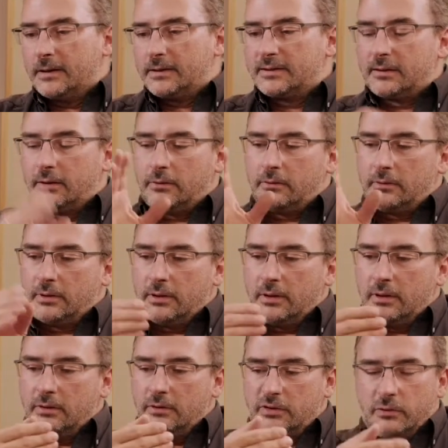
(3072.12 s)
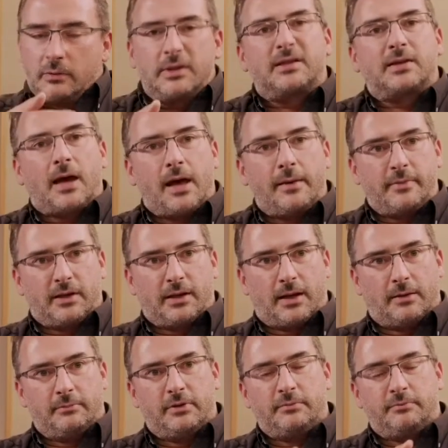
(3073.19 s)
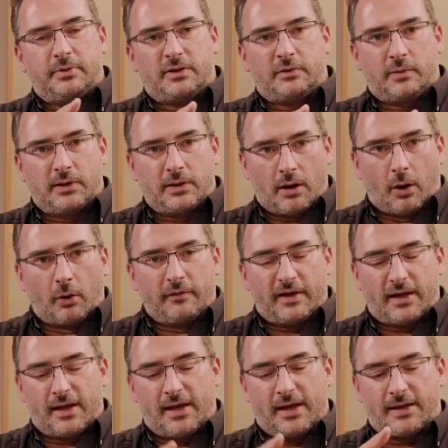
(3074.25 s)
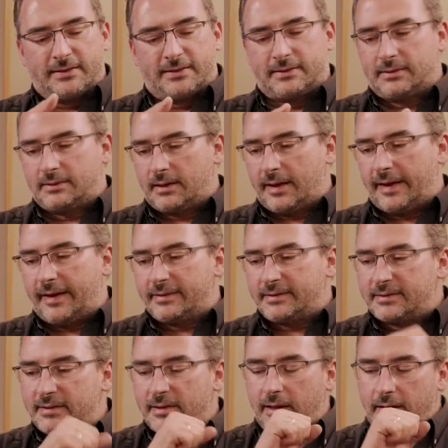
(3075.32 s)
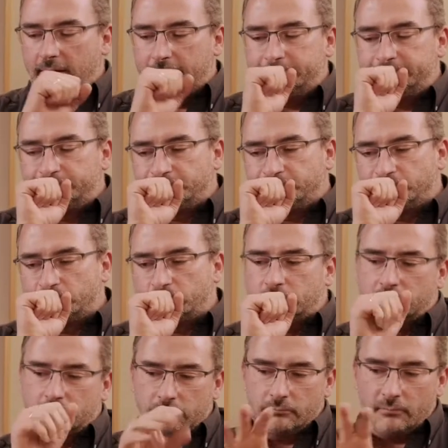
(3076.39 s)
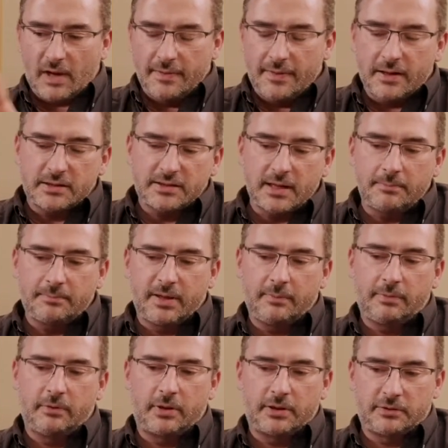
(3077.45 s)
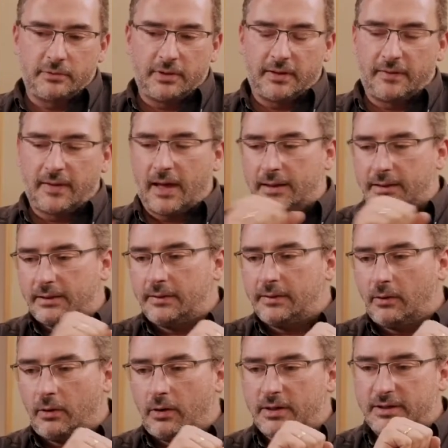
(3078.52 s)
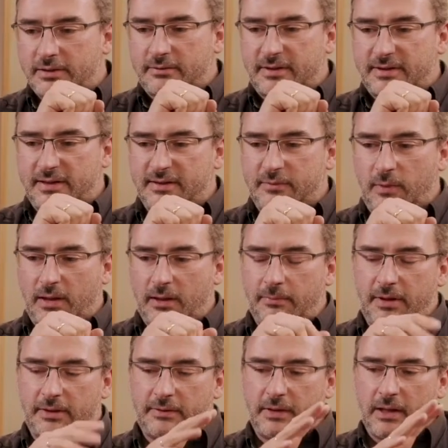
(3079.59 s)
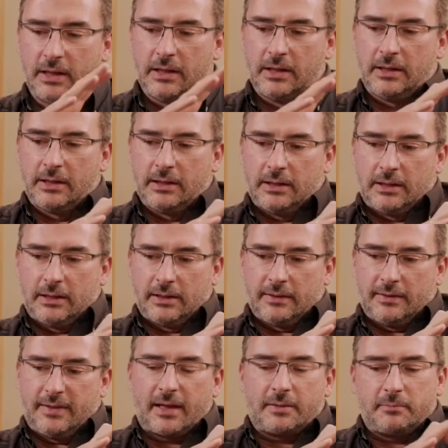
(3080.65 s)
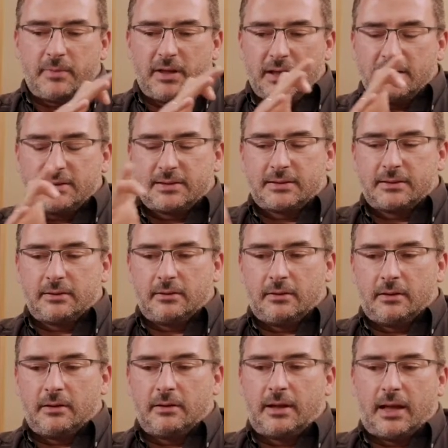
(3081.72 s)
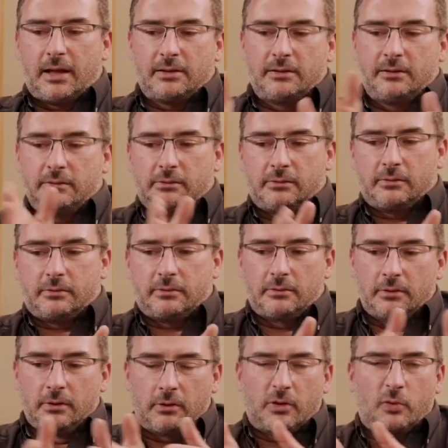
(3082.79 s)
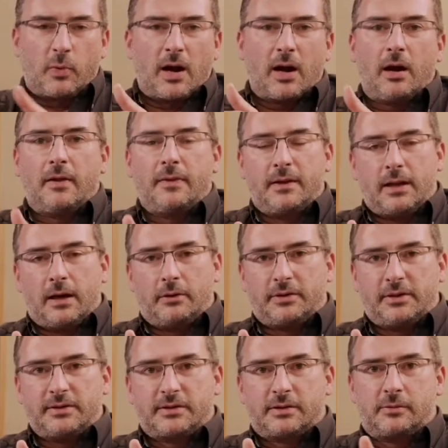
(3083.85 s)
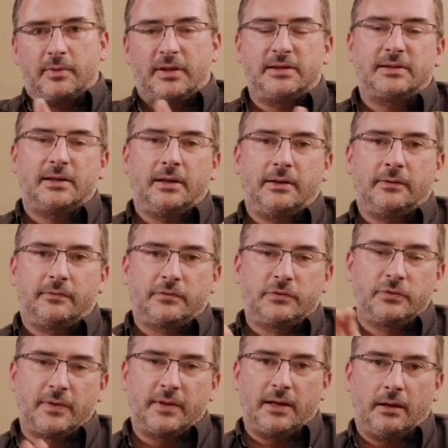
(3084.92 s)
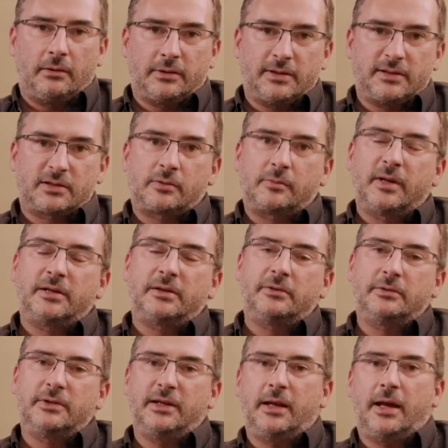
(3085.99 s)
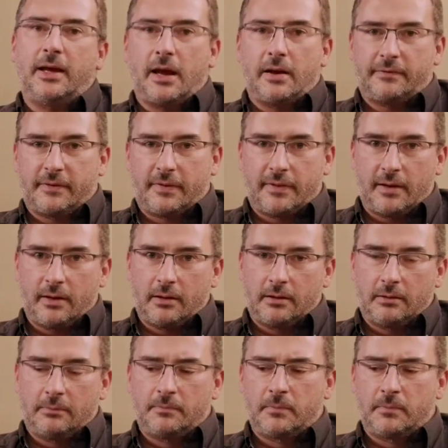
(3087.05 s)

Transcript: So you do a time alignment between overheads and snare. There are some people who are doing that in orchestras as well, but that means that you look where are the loud instruments, and to the loud instrument you delay everything.